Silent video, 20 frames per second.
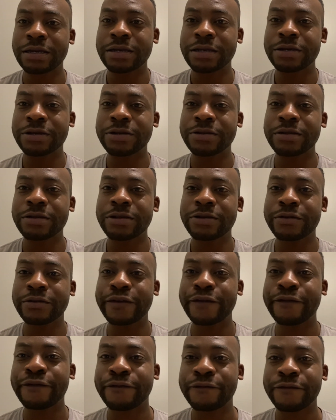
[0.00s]
You're literally
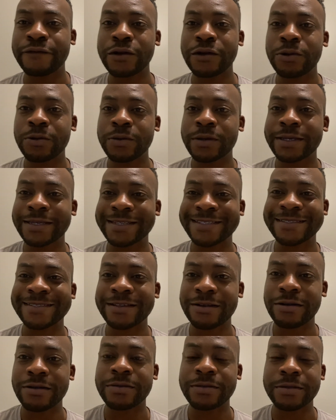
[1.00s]
focused
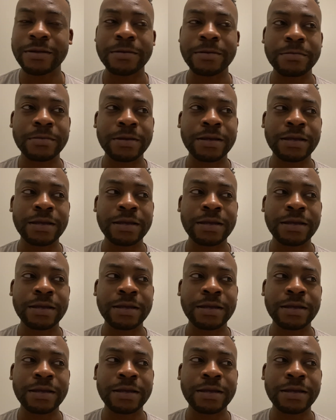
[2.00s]
on them.